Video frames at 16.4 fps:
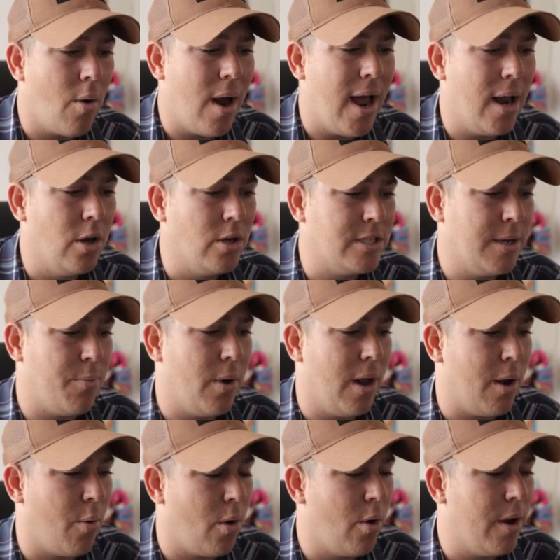right, looks up
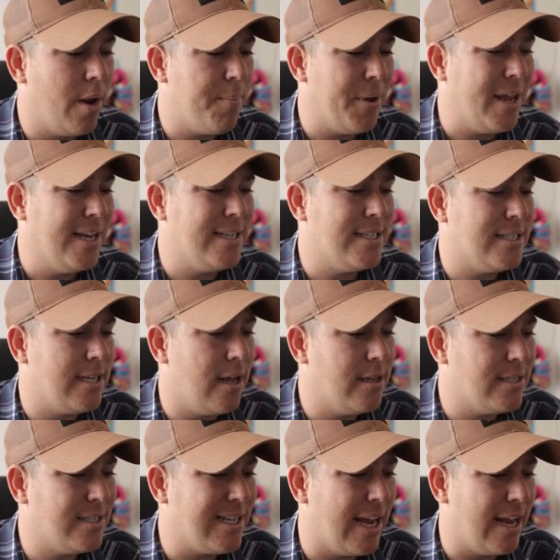like we're going up against
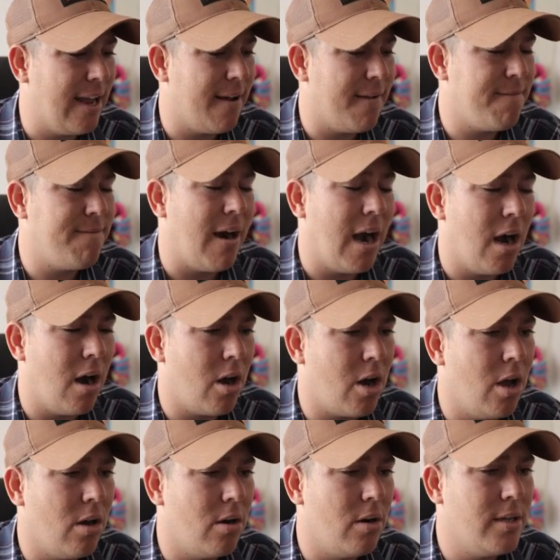Psychic, Fire,
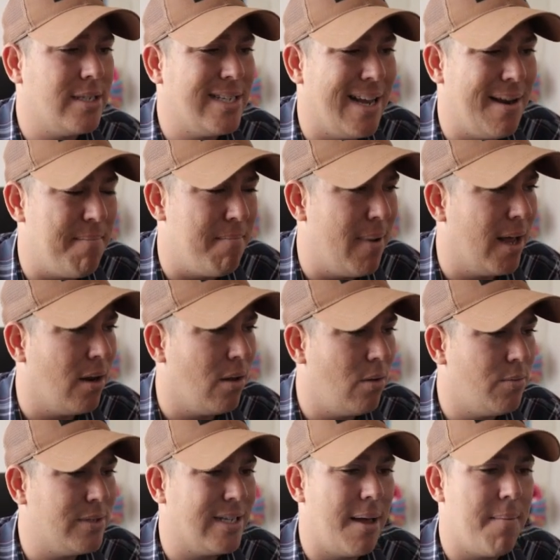Colorless, and Metal.
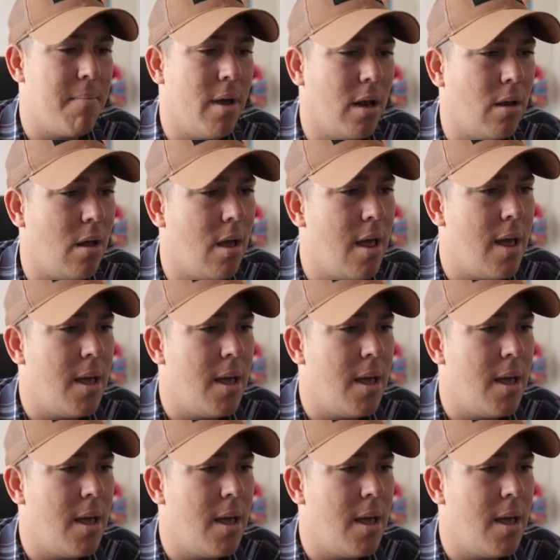Was that Metal?